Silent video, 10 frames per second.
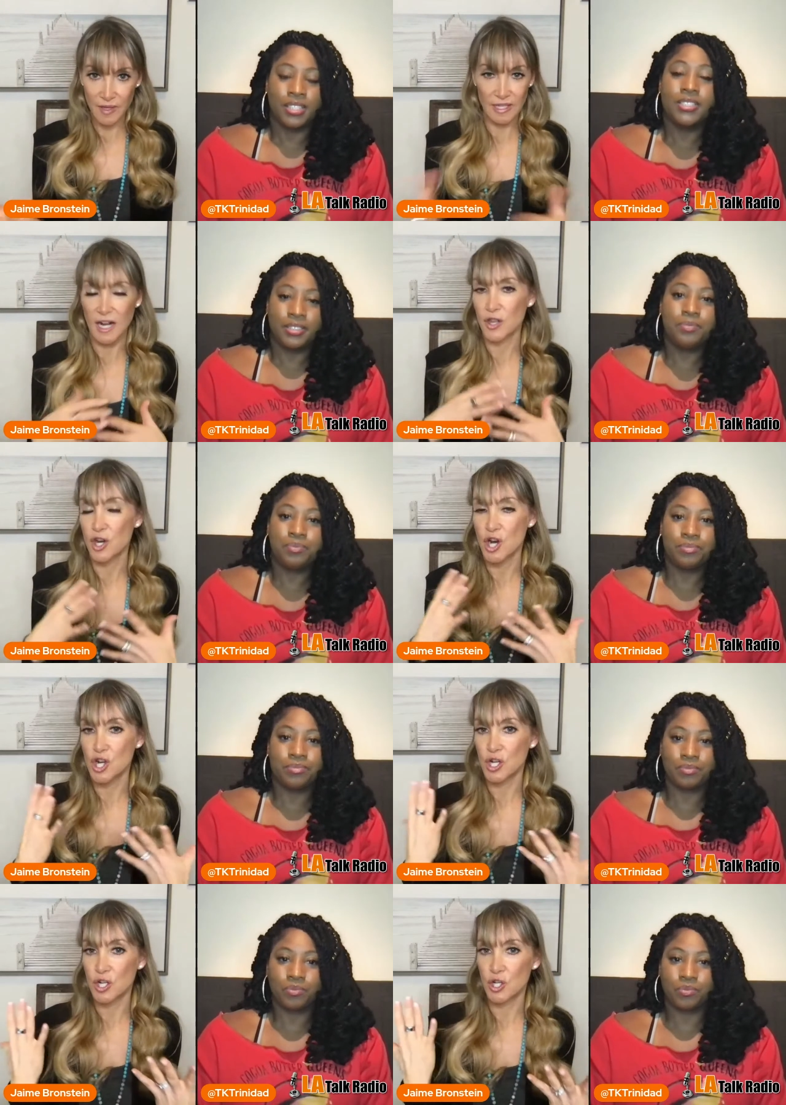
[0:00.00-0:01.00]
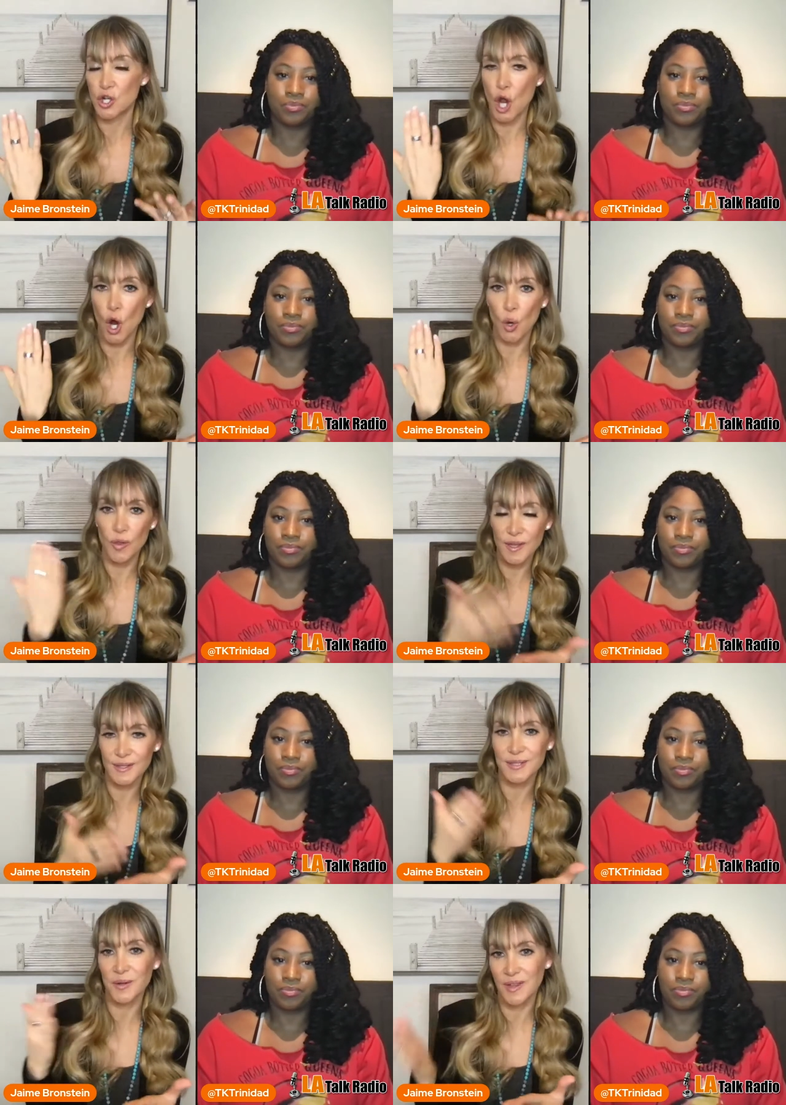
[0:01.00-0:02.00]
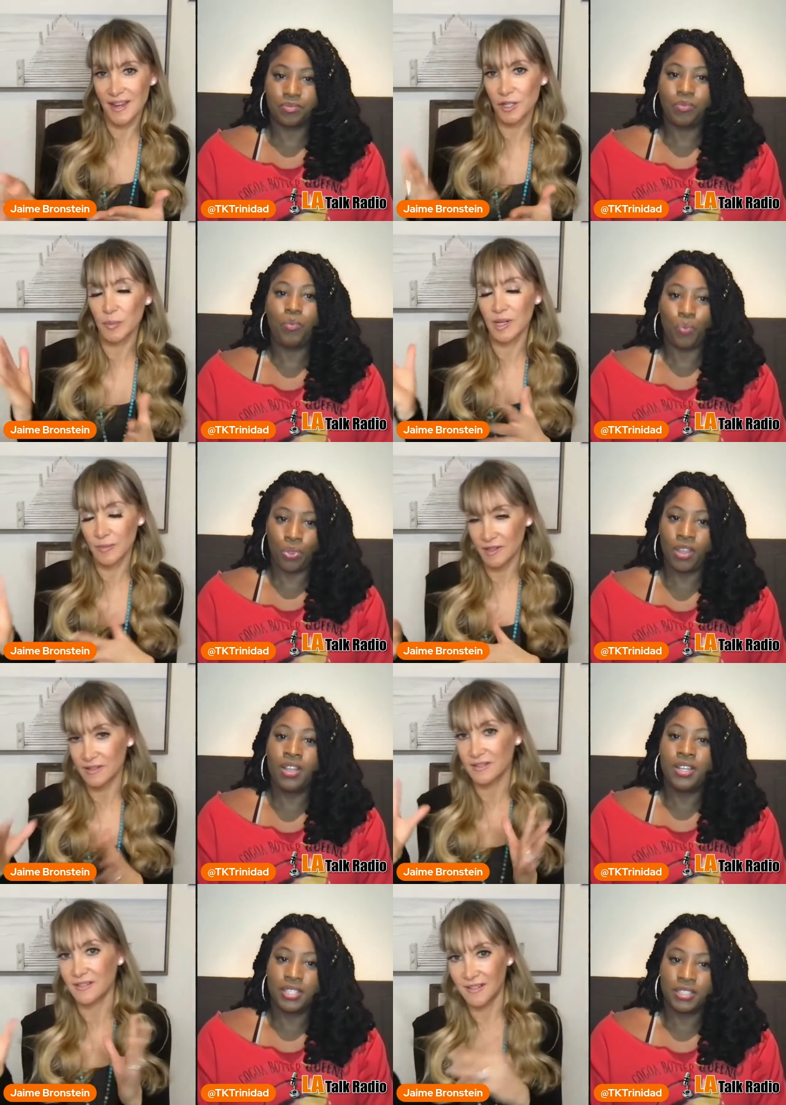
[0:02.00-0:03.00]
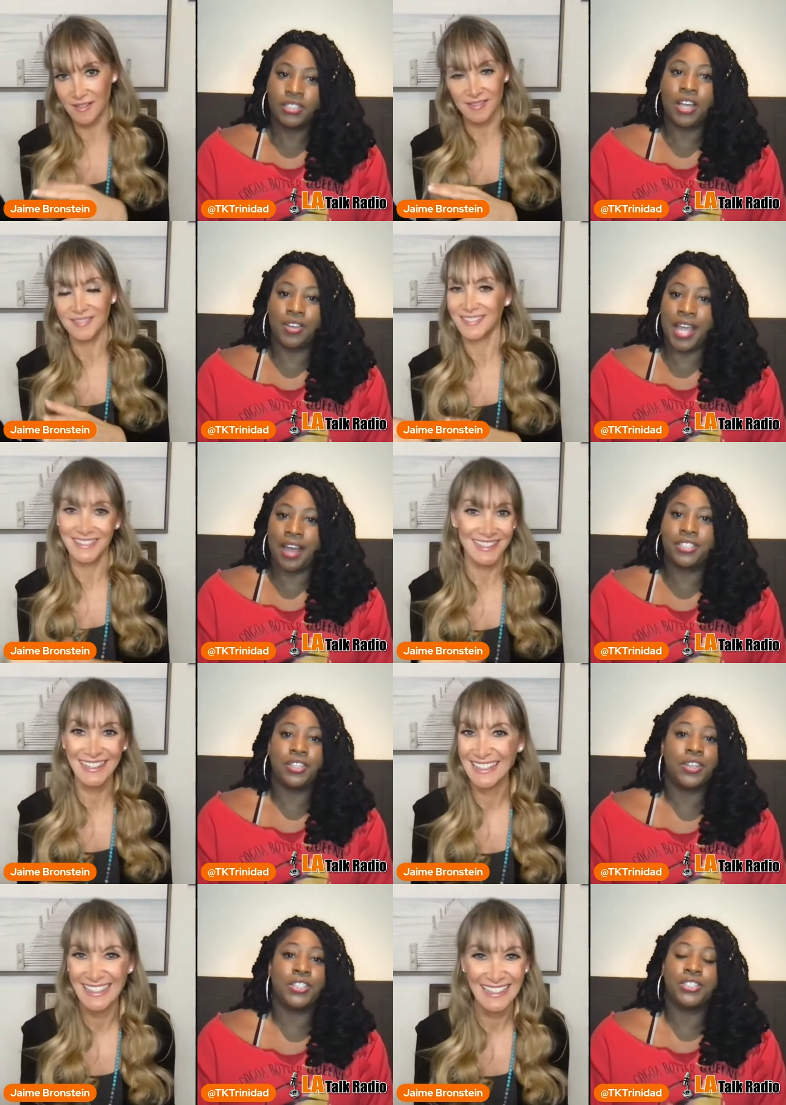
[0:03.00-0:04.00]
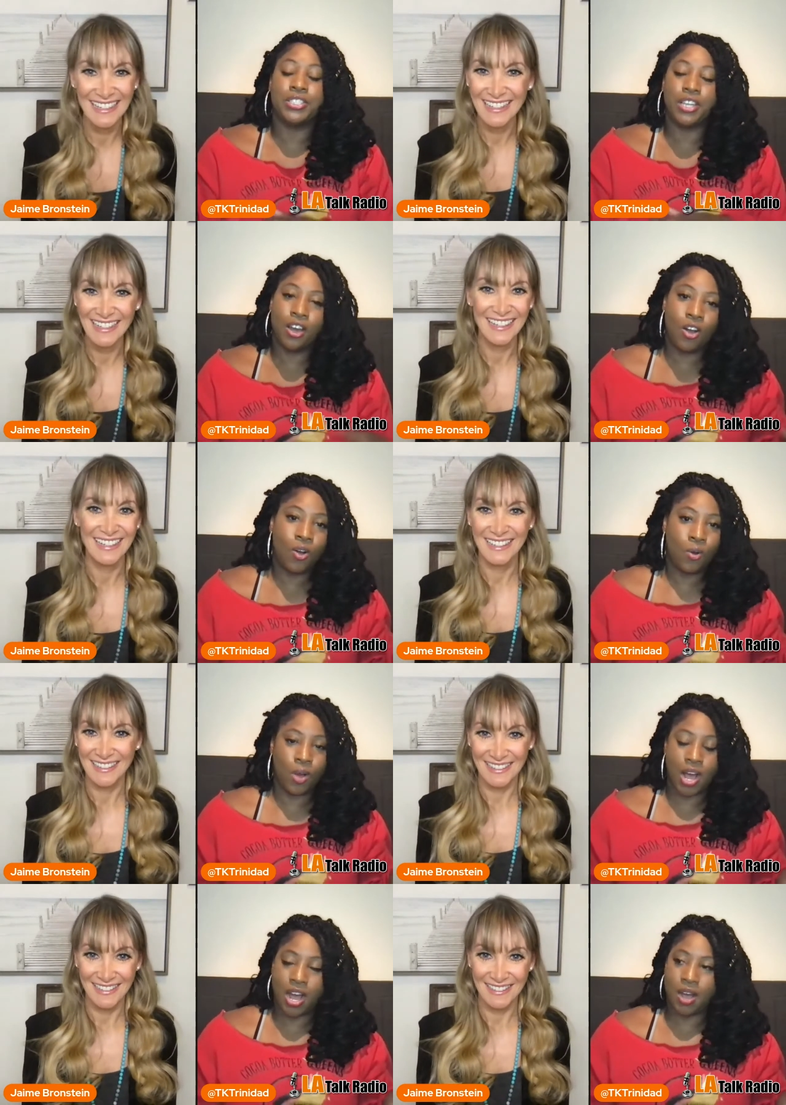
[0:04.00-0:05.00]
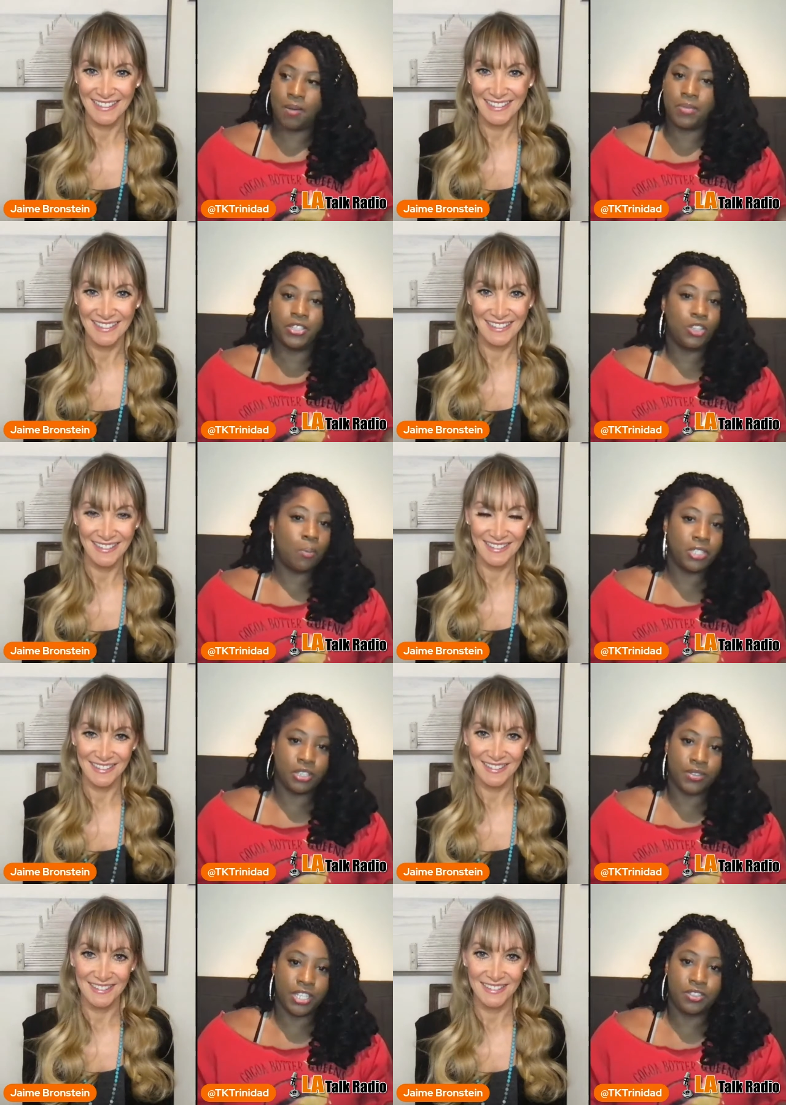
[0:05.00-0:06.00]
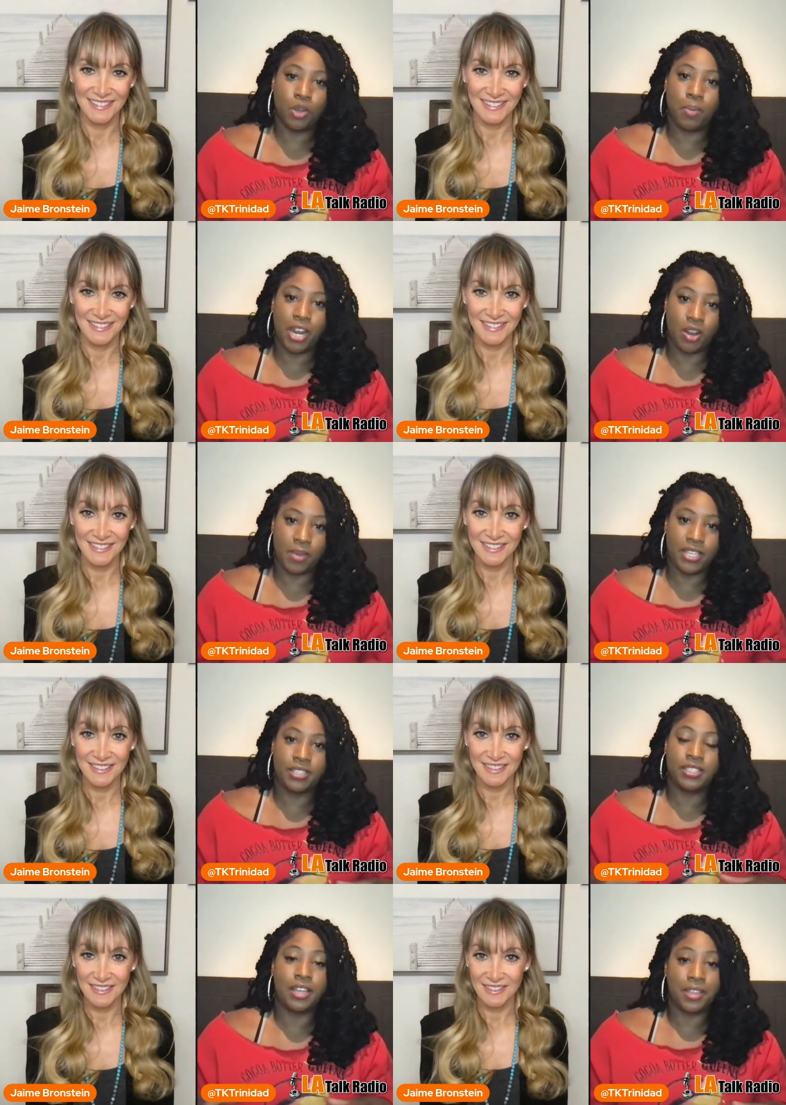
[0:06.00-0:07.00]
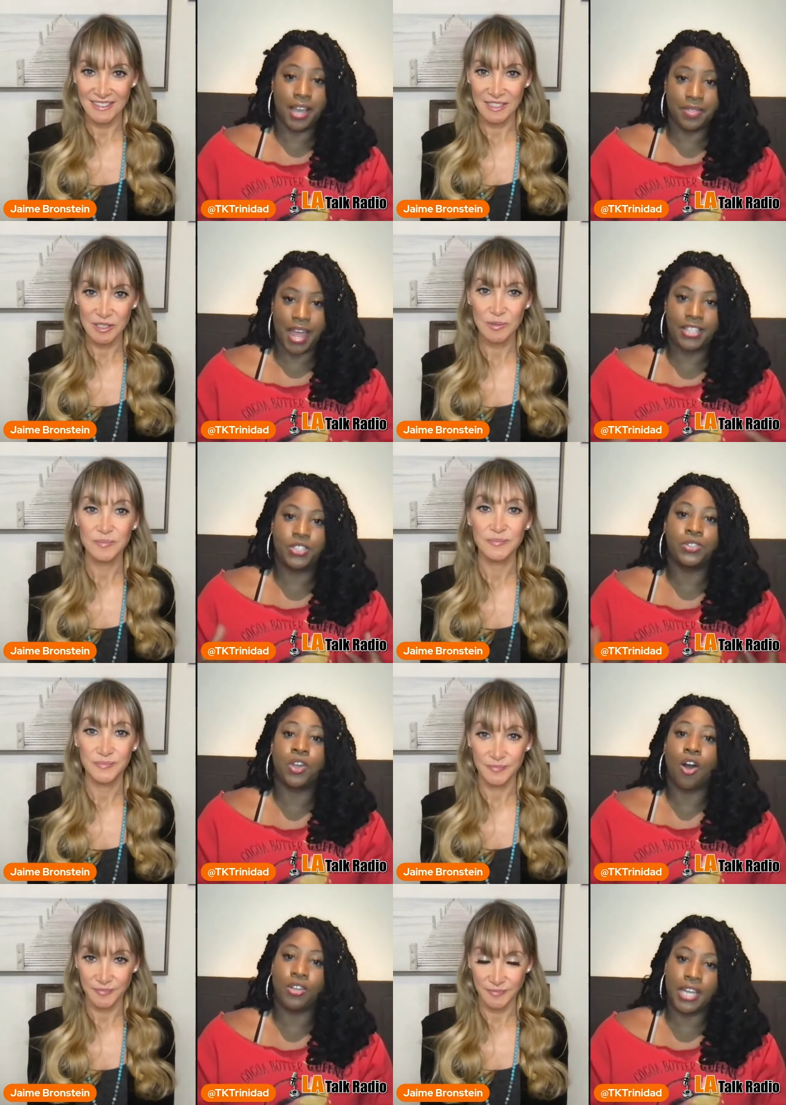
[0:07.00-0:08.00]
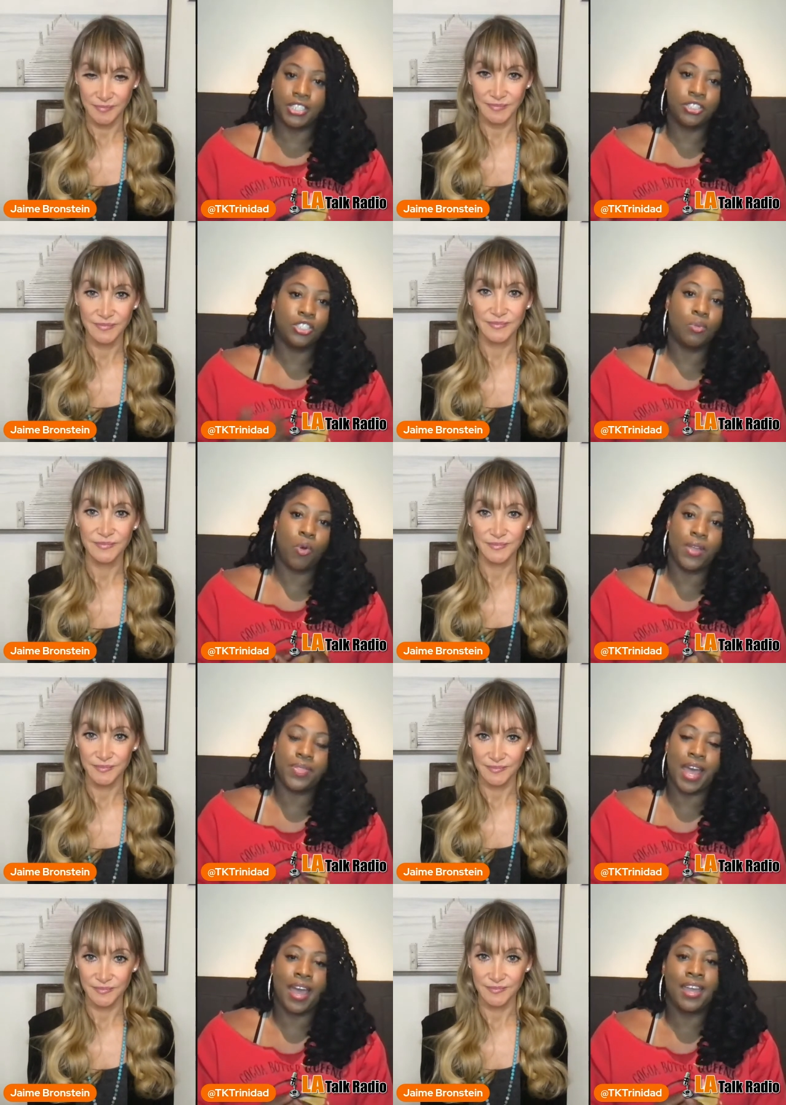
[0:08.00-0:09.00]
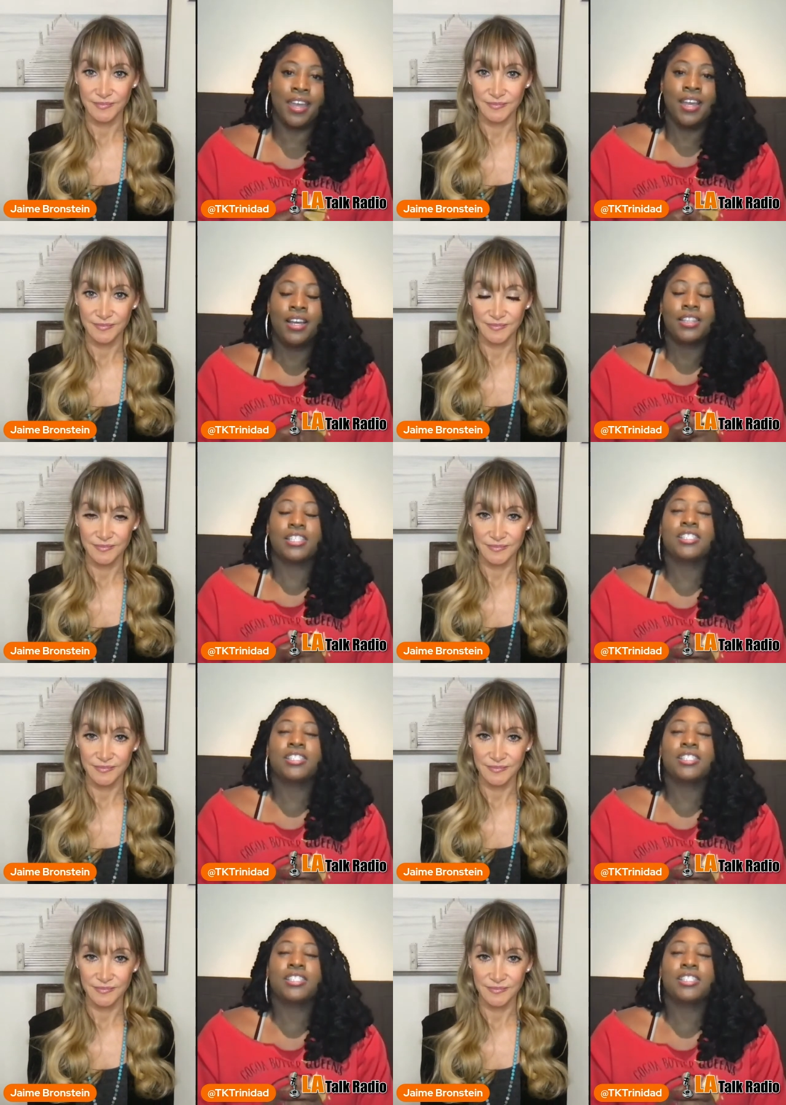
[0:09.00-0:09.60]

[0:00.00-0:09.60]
Speaker 1: that? Like, are there no this, no that, no parabens? No. Oh, like, yeah.
Speaker 2: So there's no, um, there's no preservatives, no parabens, nothing like that. So it's all natural to the point that the